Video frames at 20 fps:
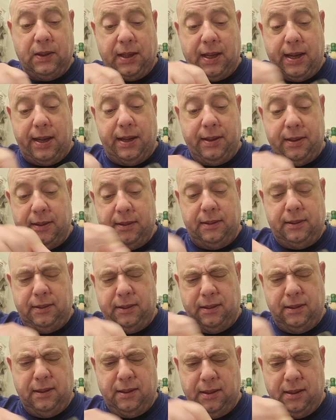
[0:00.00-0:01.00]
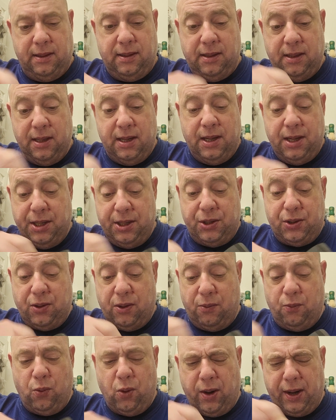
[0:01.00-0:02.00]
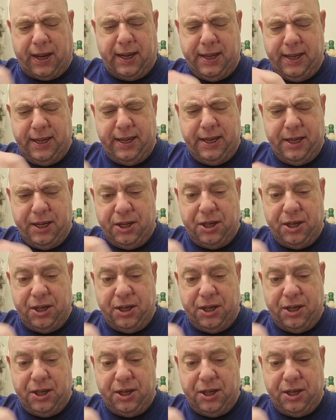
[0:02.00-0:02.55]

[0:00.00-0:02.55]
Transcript: Okay. So I'm working it